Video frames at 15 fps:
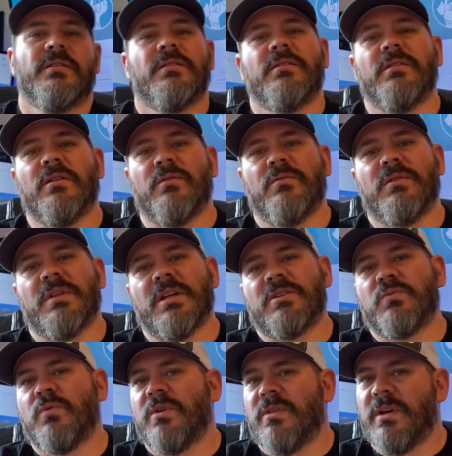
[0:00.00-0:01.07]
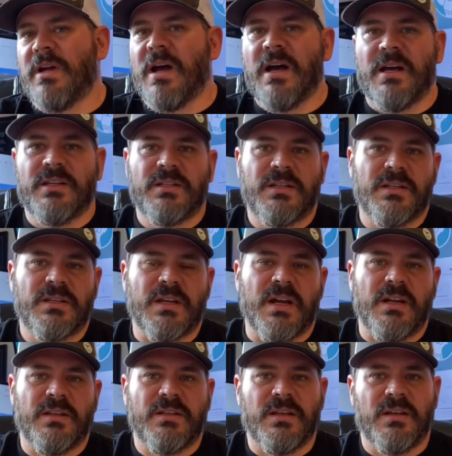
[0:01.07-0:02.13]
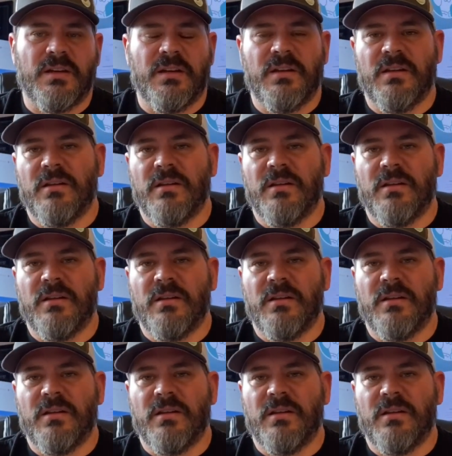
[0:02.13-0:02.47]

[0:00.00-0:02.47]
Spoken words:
You know, that's where the guys decided to